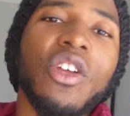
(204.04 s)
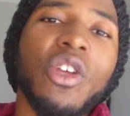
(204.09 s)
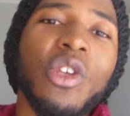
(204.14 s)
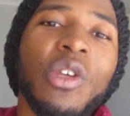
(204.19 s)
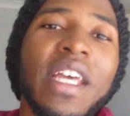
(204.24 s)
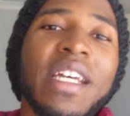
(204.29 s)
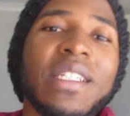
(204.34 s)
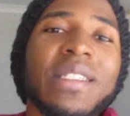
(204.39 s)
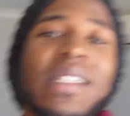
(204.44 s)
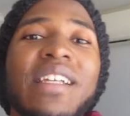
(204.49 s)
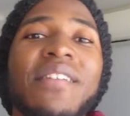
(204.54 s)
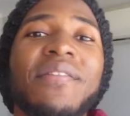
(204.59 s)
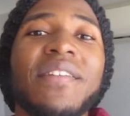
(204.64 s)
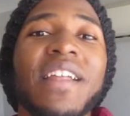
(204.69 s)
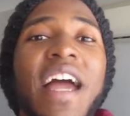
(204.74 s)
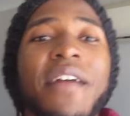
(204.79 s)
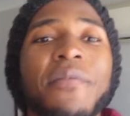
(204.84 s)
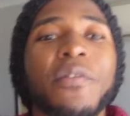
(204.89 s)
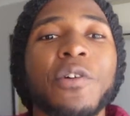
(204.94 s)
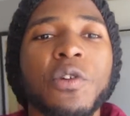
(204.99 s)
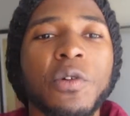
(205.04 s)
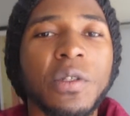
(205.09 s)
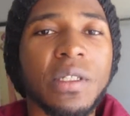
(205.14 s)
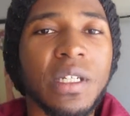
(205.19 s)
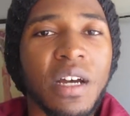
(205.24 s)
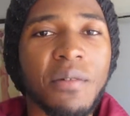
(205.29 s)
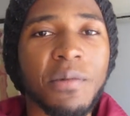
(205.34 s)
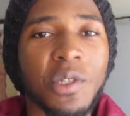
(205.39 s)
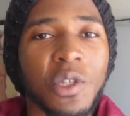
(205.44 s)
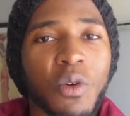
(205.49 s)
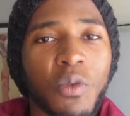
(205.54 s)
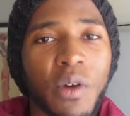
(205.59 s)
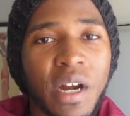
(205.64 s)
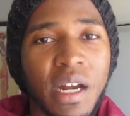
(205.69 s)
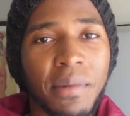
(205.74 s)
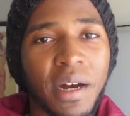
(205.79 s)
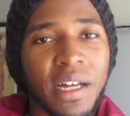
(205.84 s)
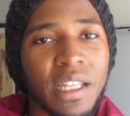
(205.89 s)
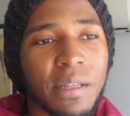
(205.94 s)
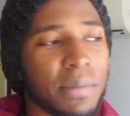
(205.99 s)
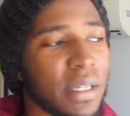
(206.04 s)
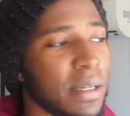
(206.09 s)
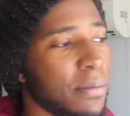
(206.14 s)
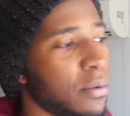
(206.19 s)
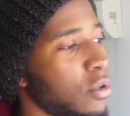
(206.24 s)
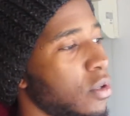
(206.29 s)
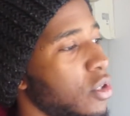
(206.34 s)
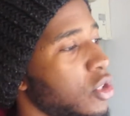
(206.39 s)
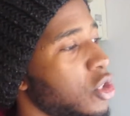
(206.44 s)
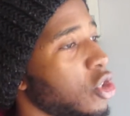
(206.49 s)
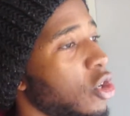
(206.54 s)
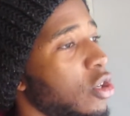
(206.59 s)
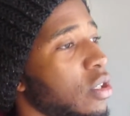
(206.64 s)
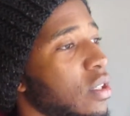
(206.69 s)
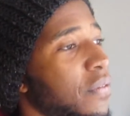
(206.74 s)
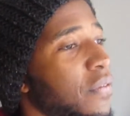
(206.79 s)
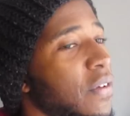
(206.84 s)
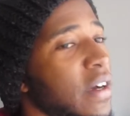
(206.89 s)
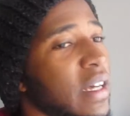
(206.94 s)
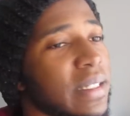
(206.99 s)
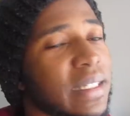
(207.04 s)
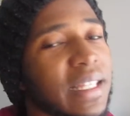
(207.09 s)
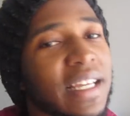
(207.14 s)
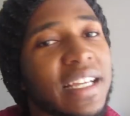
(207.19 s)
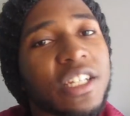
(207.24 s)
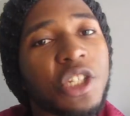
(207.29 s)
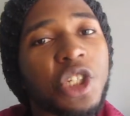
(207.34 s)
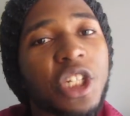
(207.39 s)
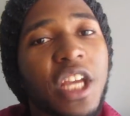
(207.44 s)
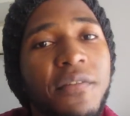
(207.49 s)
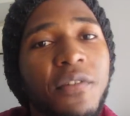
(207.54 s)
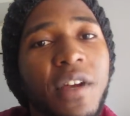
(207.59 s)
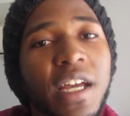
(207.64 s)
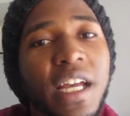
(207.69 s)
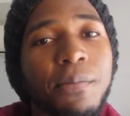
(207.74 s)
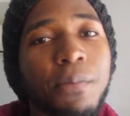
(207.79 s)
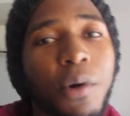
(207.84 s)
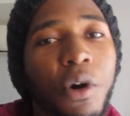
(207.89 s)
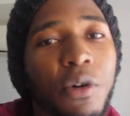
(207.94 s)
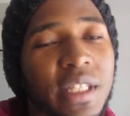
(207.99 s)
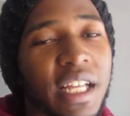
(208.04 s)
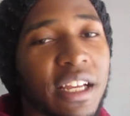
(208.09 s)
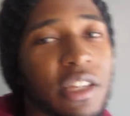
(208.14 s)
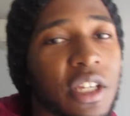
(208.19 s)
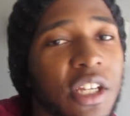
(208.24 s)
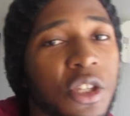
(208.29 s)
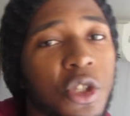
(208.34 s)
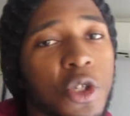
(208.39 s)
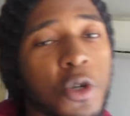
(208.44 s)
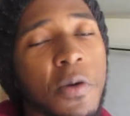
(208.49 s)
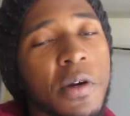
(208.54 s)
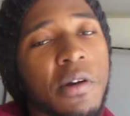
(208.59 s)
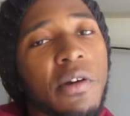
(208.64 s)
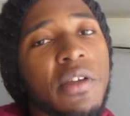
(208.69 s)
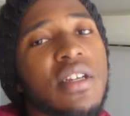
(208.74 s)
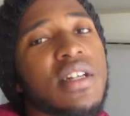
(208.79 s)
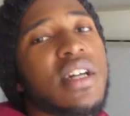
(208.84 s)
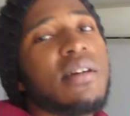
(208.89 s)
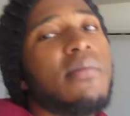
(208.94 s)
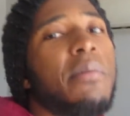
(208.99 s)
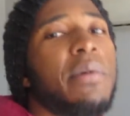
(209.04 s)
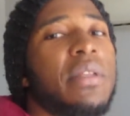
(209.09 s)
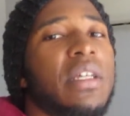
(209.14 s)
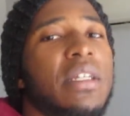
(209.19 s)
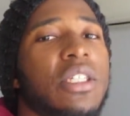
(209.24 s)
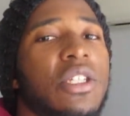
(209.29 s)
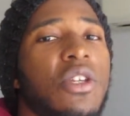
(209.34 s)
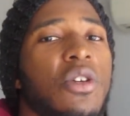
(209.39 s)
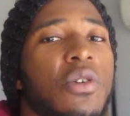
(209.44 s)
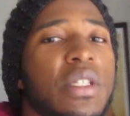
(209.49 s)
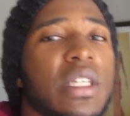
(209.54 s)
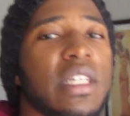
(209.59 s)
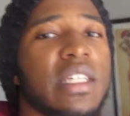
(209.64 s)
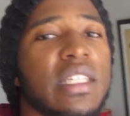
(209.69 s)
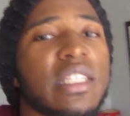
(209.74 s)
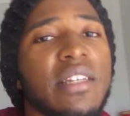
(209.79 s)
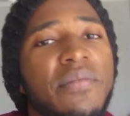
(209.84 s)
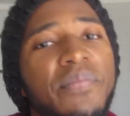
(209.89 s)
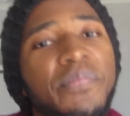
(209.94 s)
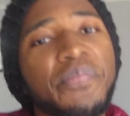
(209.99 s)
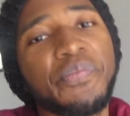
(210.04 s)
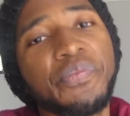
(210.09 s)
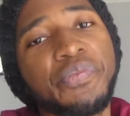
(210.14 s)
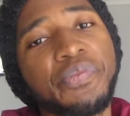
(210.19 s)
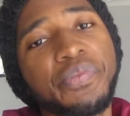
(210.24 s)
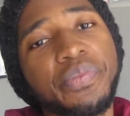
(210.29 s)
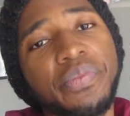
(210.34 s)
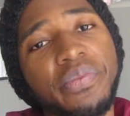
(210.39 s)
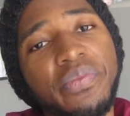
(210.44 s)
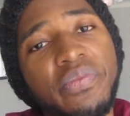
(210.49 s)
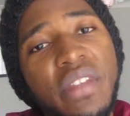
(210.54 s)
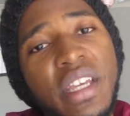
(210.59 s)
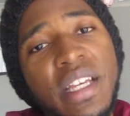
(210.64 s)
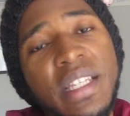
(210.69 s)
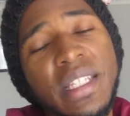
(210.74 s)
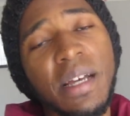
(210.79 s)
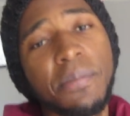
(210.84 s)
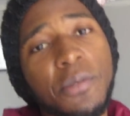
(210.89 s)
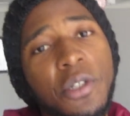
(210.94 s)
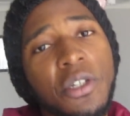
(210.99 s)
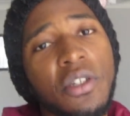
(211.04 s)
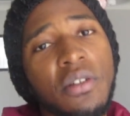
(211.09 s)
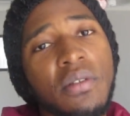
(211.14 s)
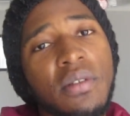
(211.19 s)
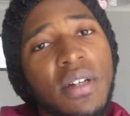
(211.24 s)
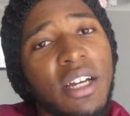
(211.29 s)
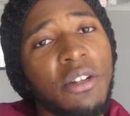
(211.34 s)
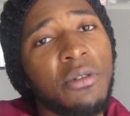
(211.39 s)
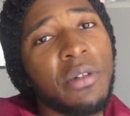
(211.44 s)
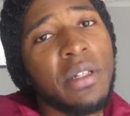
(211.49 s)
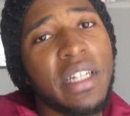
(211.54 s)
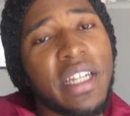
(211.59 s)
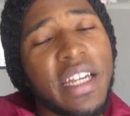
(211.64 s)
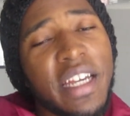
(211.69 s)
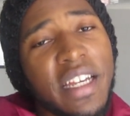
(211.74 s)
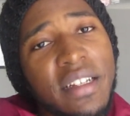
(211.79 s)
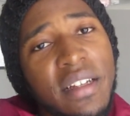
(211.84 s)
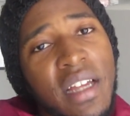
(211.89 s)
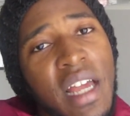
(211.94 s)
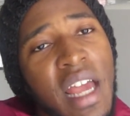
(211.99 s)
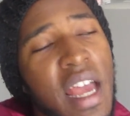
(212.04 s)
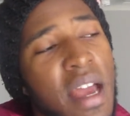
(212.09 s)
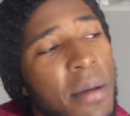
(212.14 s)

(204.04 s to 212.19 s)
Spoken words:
You get to live life on your terms, not worry about other people. So the first thing is shave your head bald. Now you can do it or you can come up with excuses. It's up to you. I don't really care.